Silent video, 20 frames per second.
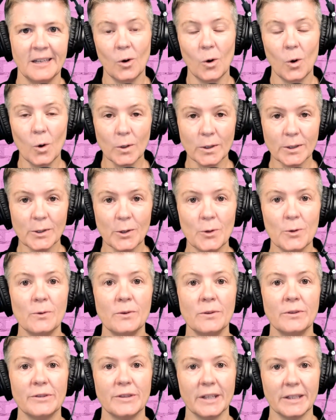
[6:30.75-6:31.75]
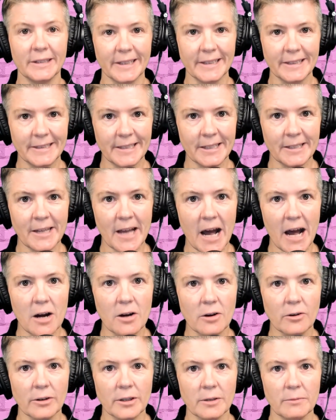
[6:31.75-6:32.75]
Also, the LinkedIn
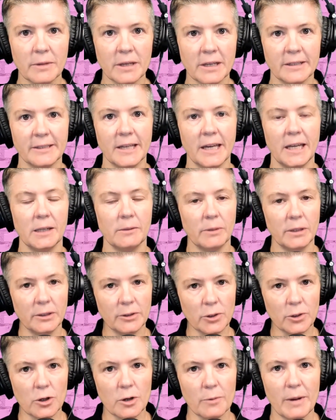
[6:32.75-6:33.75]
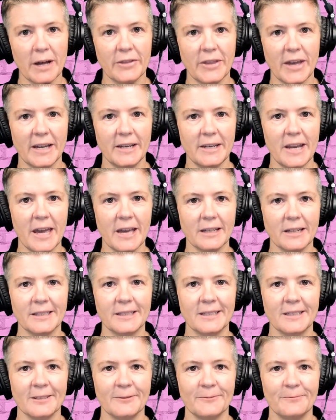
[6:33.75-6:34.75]
algorithm is. And I'm going to talk about that next.